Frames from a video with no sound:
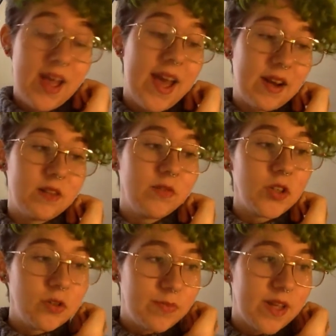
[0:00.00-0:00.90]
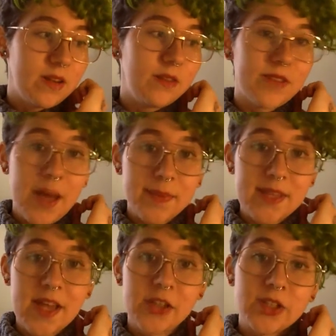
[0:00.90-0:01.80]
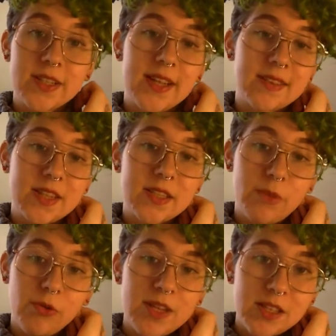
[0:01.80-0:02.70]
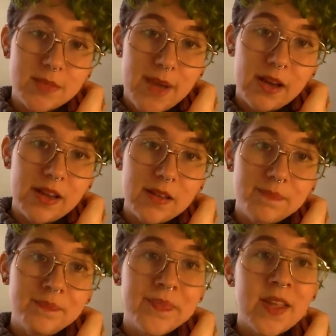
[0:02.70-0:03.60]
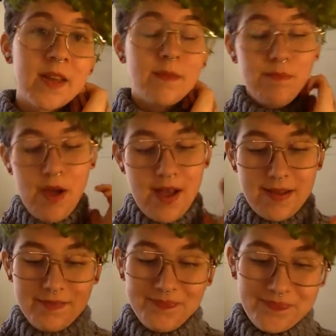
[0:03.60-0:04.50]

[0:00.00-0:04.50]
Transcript: I added a little bit of lapsang just to get that smokiness back in, but